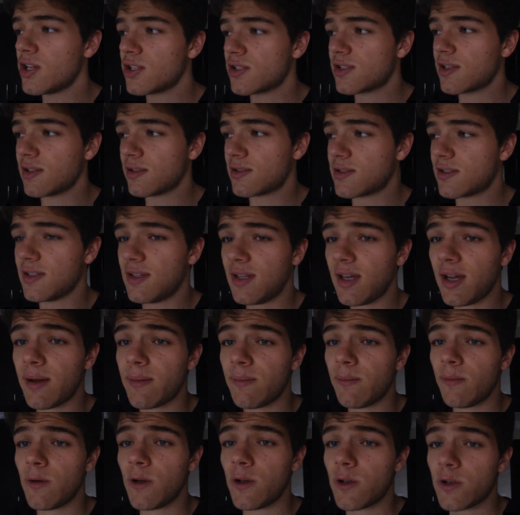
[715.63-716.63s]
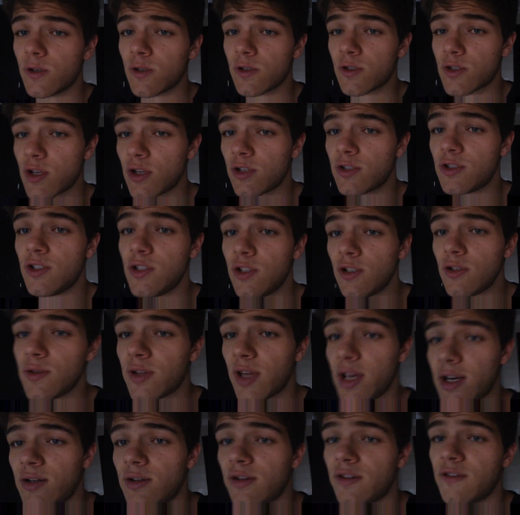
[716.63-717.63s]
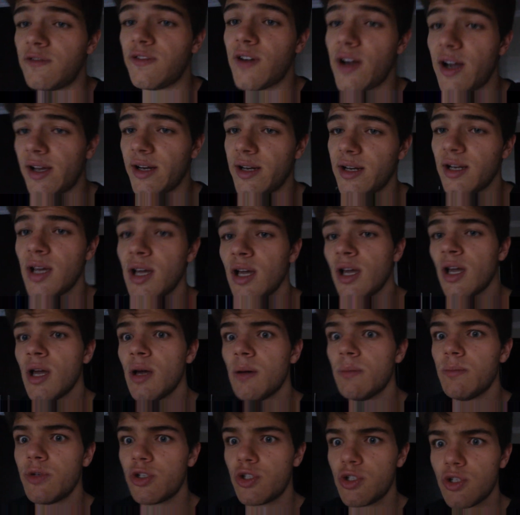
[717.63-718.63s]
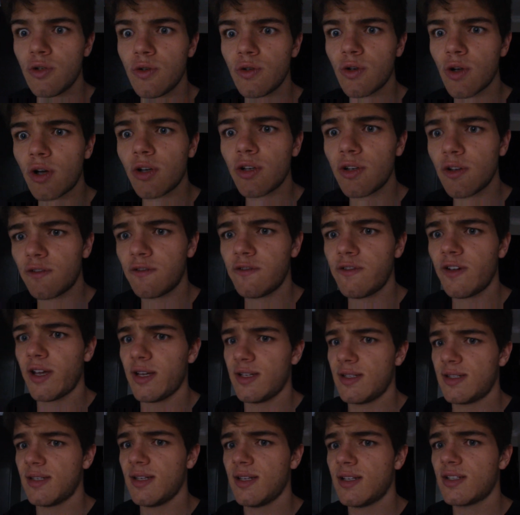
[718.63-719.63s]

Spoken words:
So to them, so to you, they look fine. But you know your face